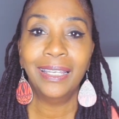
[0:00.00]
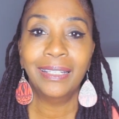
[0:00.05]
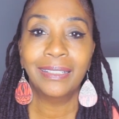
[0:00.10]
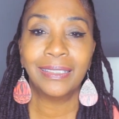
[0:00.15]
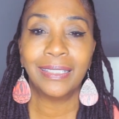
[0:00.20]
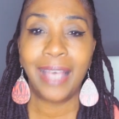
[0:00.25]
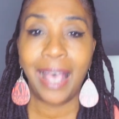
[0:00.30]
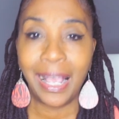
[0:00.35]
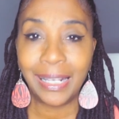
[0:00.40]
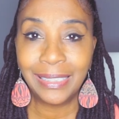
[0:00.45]

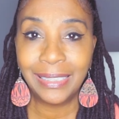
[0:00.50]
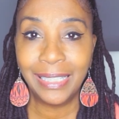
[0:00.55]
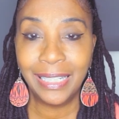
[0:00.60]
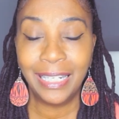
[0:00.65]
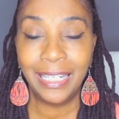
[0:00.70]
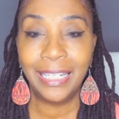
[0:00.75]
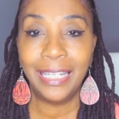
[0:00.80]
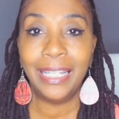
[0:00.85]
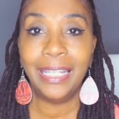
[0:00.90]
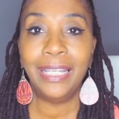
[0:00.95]

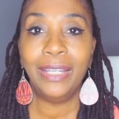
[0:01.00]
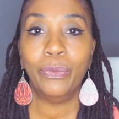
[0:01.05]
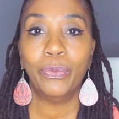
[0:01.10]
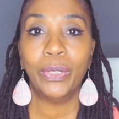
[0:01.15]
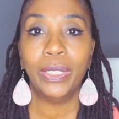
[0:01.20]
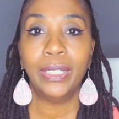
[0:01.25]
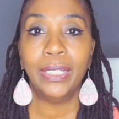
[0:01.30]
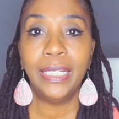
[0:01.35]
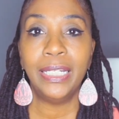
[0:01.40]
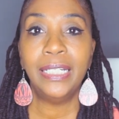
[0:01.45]
toxicity,
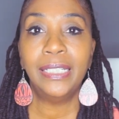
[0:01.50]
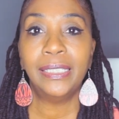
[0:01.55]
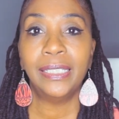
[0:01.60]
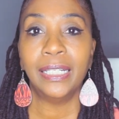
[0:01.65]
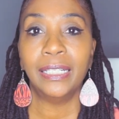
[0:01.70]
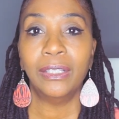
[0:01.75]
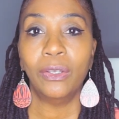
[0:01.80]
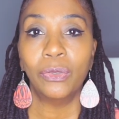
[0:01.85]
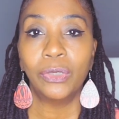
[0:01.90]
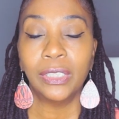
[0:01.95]

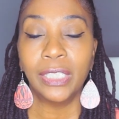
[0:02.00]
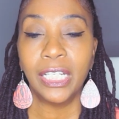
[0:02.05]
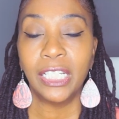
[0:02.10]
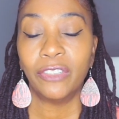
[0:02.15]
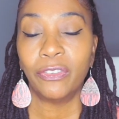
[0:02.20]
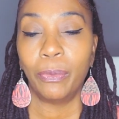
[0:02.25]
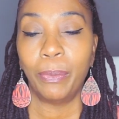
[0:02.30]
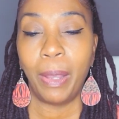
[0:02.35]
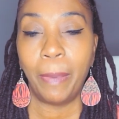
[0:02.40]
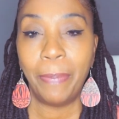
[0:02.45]
releasing those
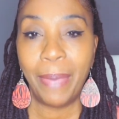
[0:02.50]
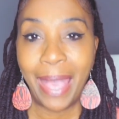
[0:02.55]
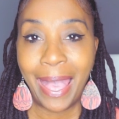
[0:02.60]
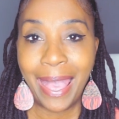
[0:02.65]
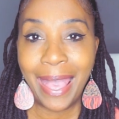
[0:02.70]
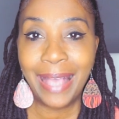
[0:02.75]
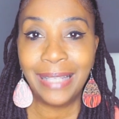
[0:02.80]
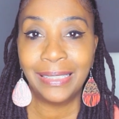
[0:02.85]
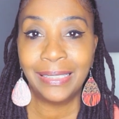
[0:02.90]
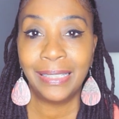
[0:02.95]
things from our
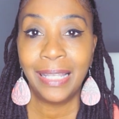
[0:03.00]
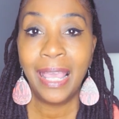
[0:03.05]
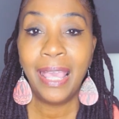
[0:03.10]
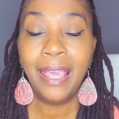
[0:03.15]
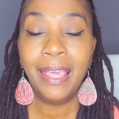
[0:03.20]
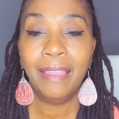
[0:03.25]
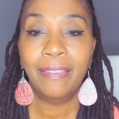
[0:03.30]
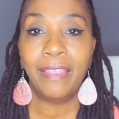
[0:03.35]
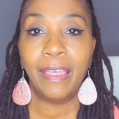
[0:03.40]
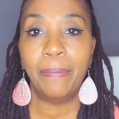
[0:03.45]
past
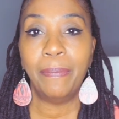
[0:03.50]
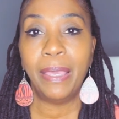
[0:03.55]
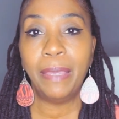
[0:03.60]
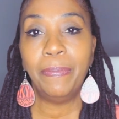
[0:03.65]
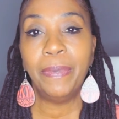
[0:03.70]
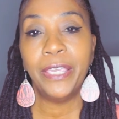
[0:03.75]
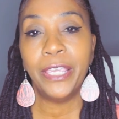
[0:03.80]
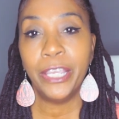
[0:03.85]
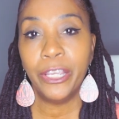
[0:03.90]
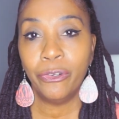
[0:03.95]
that may
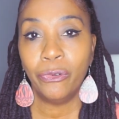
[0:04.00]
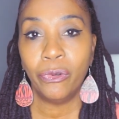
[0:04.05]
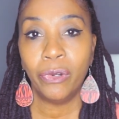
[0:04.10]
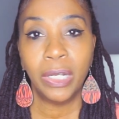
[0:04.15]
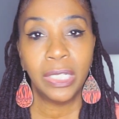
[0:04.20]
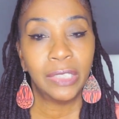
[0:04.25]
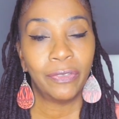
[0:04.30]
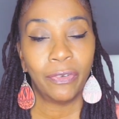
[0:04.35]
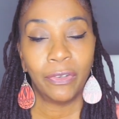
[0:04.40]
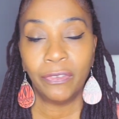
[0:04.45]
be hindering
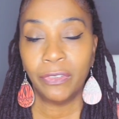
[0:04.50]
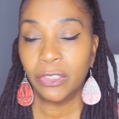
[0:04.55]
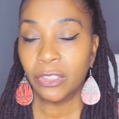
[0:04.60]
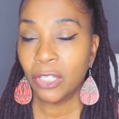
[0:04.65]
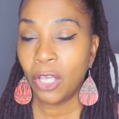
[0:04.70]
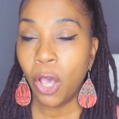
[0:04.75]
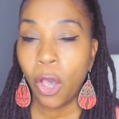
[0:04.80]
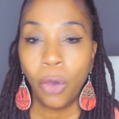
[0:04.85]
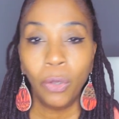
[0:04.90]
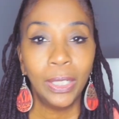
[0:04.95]
us from
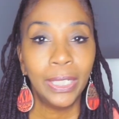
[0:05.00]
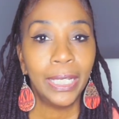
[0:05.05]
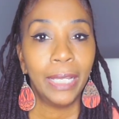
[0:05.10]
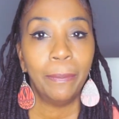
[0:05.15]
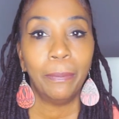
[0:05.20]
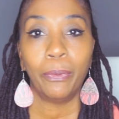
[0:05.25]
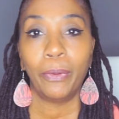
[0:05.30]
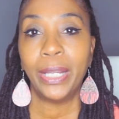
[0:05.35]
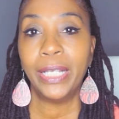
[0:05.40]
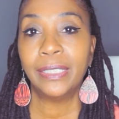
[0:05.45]
totally
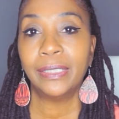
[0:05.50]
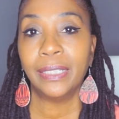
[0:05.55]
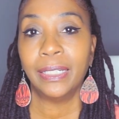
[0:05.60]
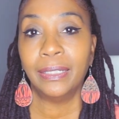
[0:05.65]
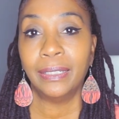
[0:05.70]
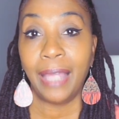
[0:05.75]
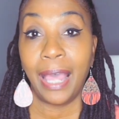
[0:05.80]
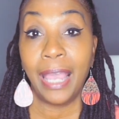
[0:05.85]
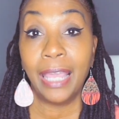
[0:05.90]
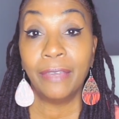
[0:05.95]
embracing
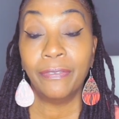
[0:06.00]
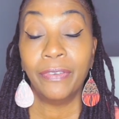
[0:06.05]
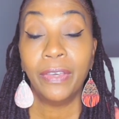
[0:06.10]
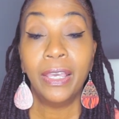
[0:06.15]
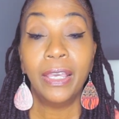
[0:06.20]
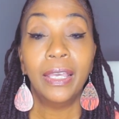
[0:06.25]
life,